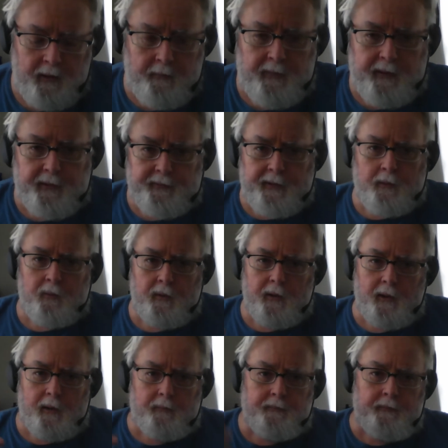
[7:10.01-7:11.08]
because that will
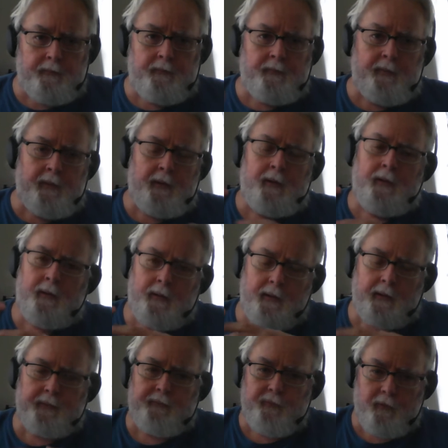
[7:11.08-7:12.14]
help
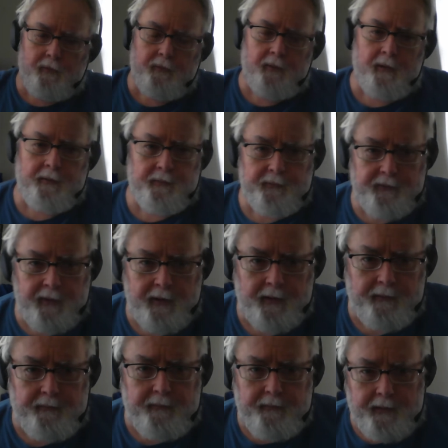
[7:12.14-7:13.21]
us further
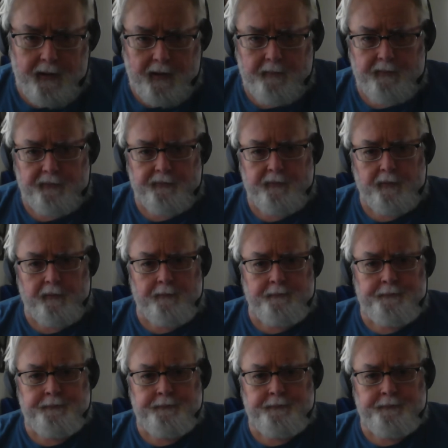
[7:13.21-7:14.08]
understand the atmosphere.